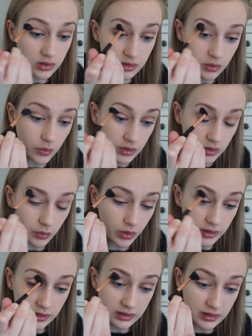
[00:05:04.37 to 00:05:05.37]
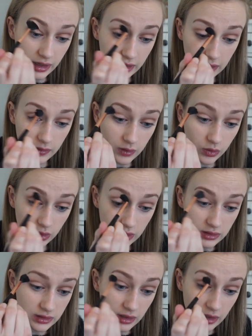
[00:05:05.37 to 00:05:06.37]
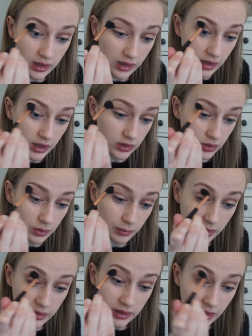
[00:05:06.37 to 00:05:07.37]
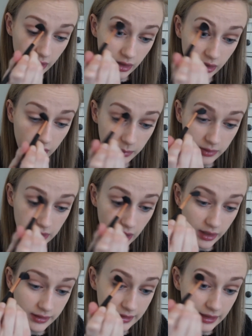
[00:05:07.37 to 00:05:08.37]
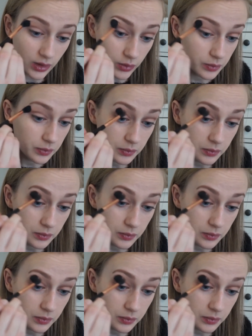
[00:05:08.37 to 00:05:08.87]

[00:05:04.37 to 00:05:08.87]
just going to want to stay in the crease, and you can blend it up, not down.